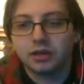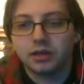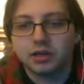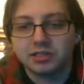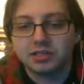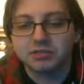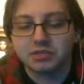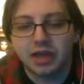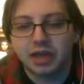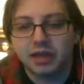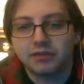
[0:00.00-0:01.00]
He seems to
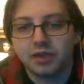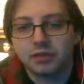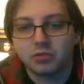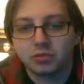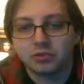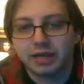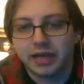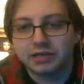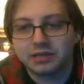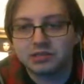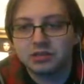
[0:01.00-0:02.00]
have a more
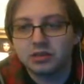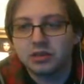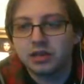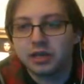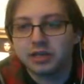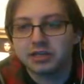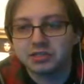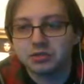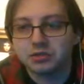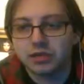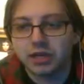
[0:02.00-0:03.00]
lax
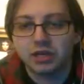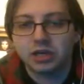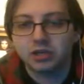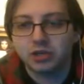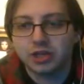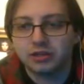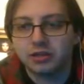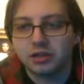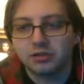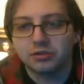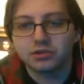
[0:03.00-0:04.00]
NXT UK contract than
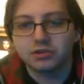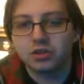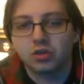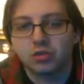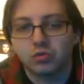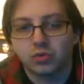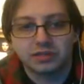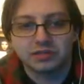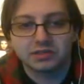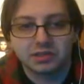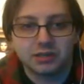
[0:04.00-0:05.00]
others. Great
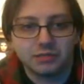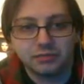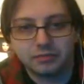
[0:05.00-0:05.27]
to see.